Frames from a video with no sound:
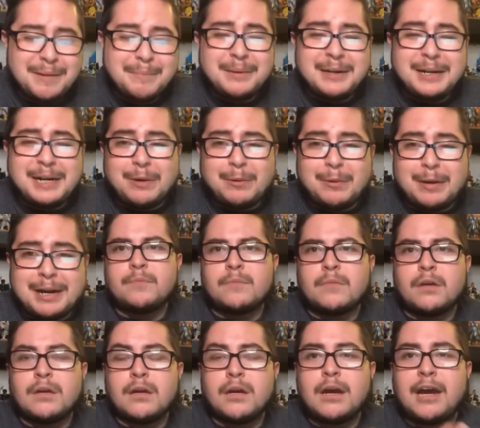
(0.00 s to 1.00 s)
But here we are.
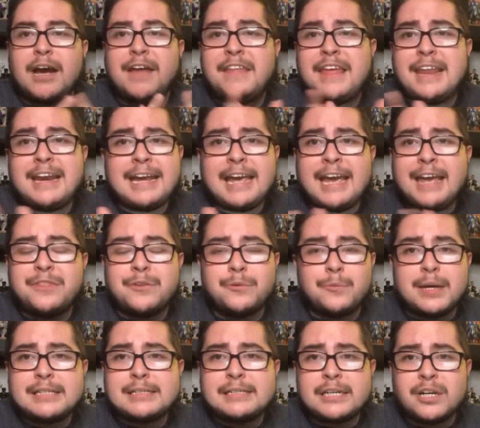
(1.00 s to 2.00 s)
And then again, the
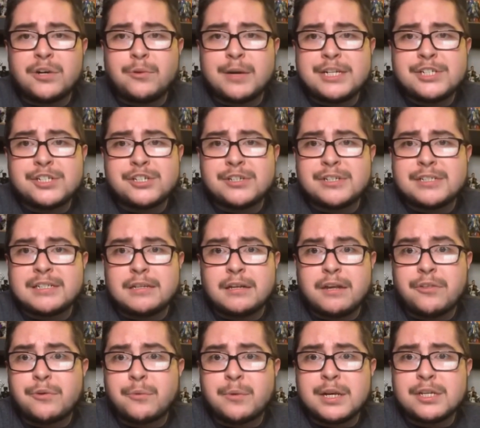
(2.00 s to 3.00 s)
Red Zeo Ranger is
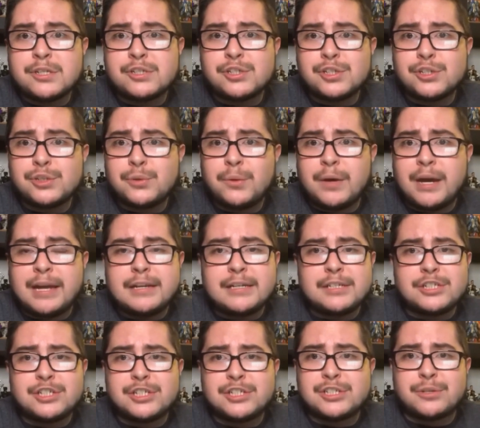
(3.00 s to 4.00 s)
another reissue, and
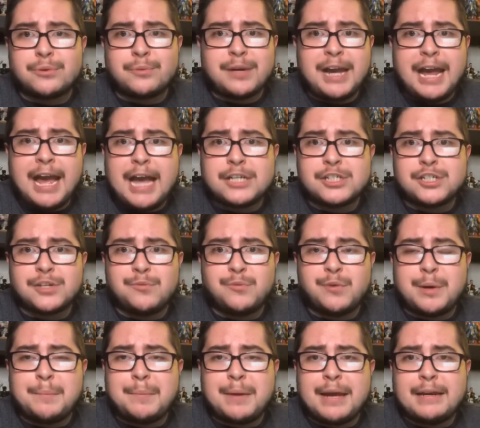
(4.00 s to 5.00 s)
it's just a rehash of
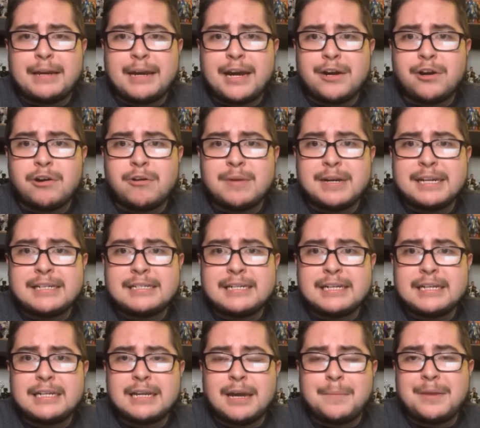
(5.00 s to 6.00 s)
what Bandai already
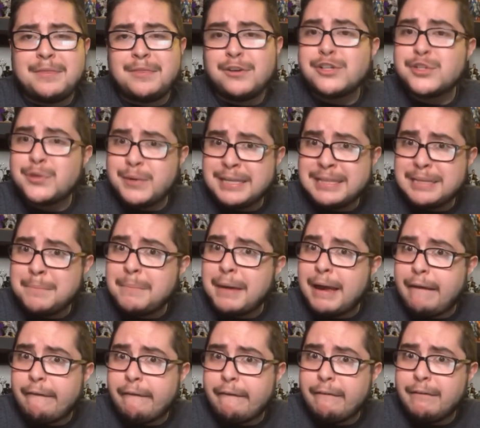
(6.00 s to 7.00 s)
did. I mean, they're doing them
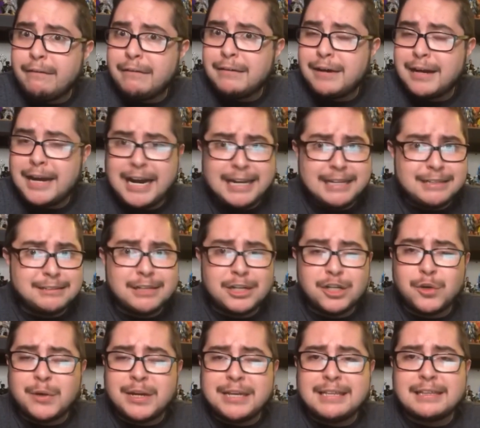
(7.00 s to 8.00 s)
better. I
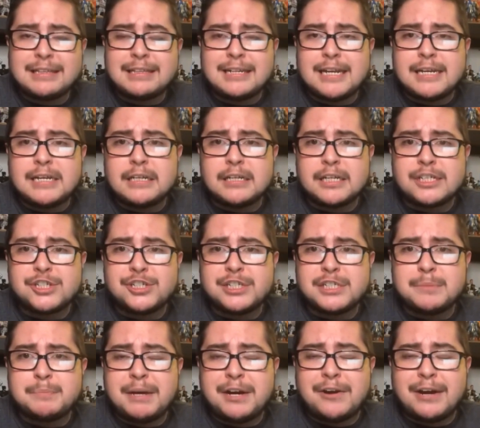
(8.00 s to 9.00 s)
agree that the Lightning Collection
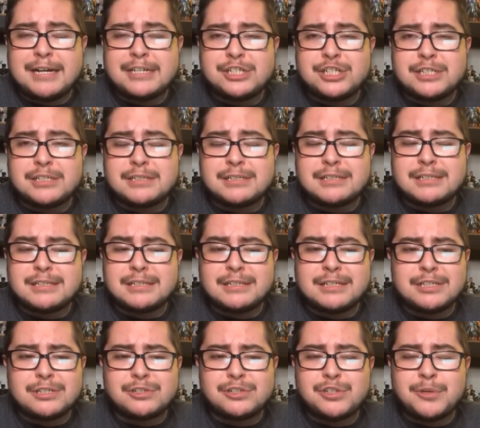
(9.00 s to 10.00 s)
is better.
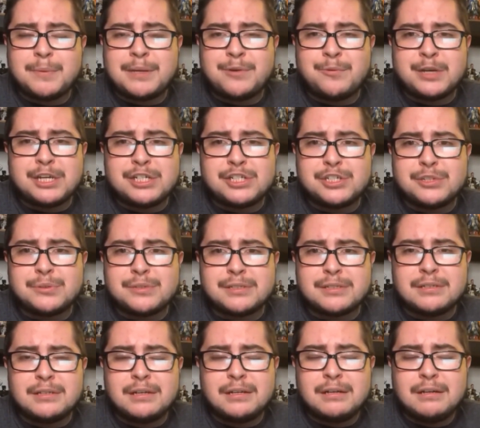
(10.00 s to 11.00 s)
These are so many reissues.